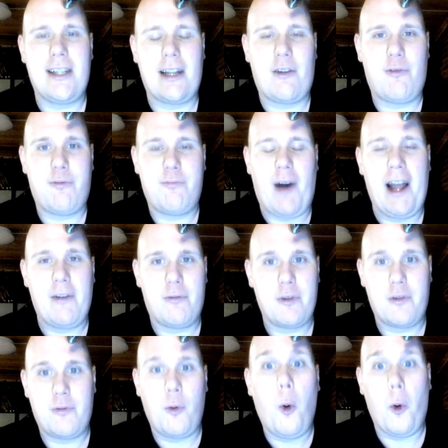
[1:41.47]
like 5
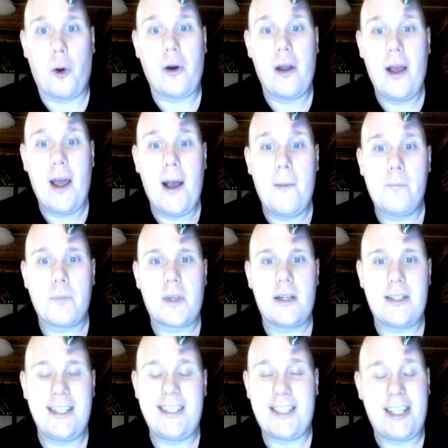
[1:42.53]
foot 4,
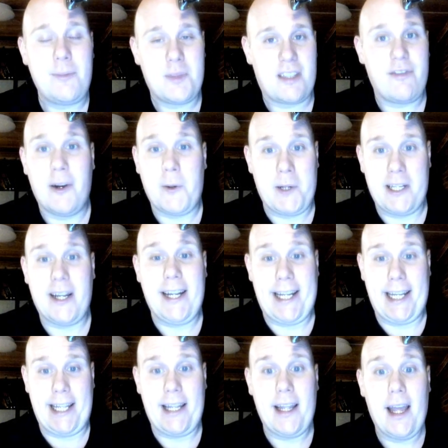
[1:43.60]
she seems very
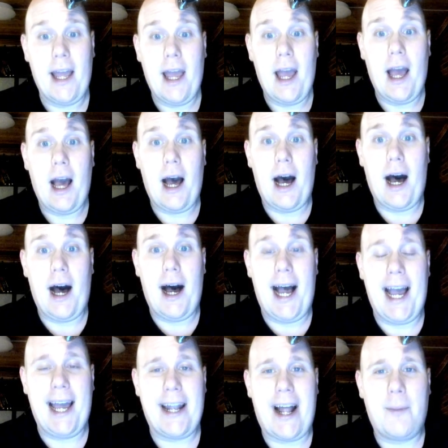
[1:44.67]
tiny. Uh,
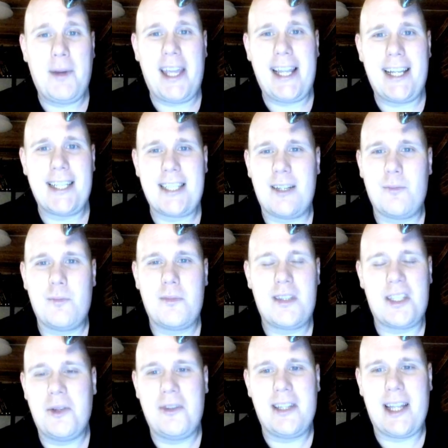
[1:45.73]
and I'm getting some
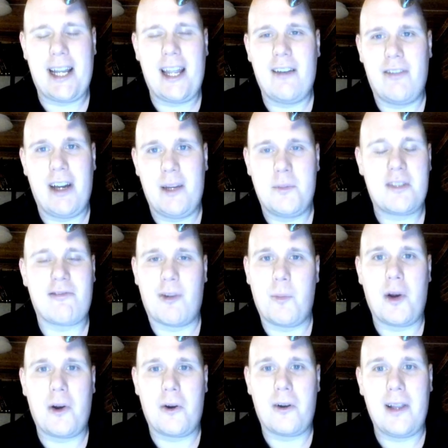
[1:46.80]
tsundere vibes from
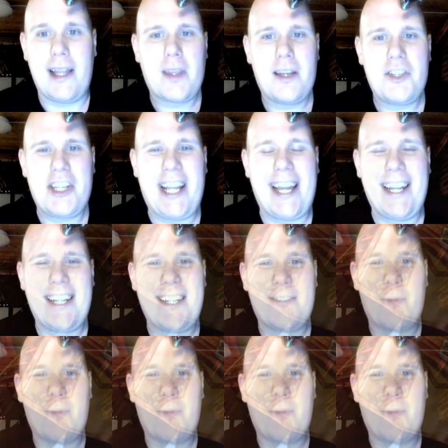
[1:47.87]
her. Like, she kind of